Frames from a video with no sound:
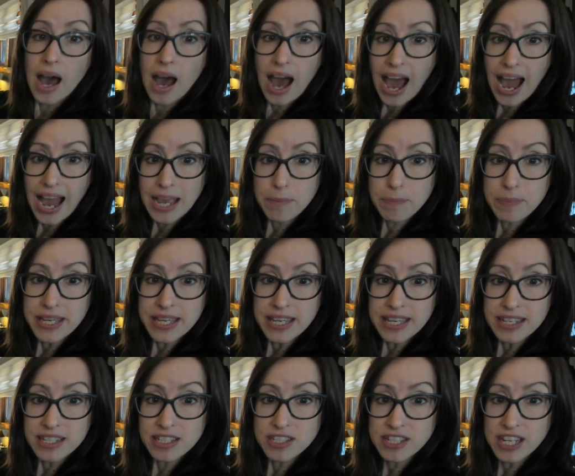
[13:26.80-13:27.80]

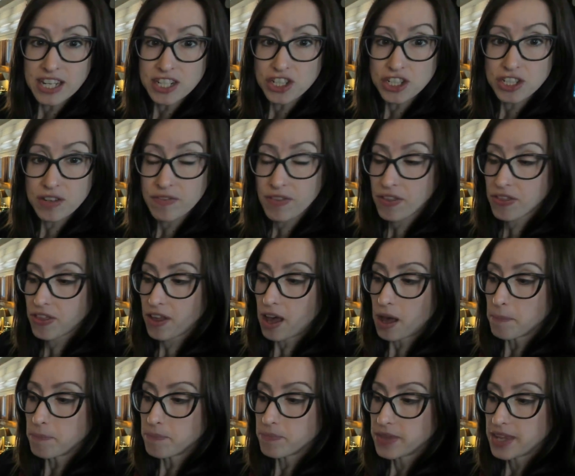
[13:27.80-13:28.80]
IP extension of the
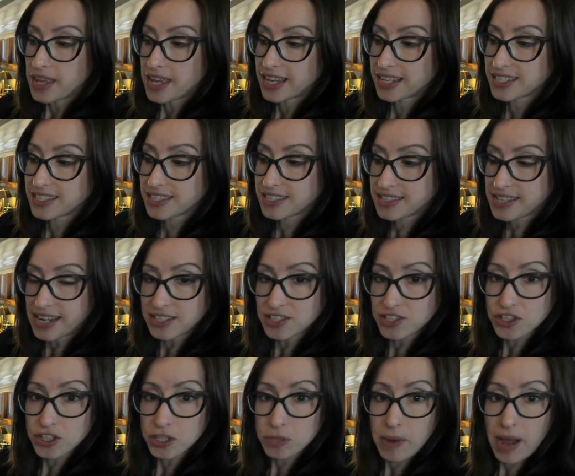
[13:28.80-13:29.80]
thumb.
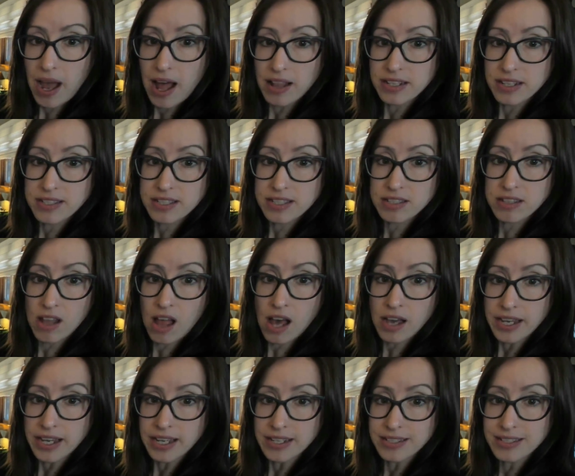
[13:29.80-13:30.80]
Extensor pollicis
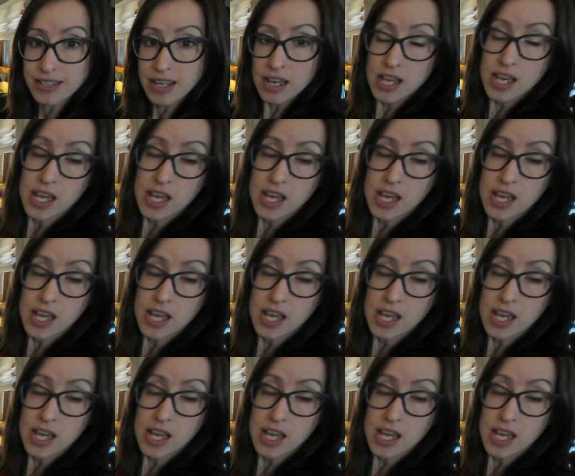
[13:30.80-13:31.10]
longus.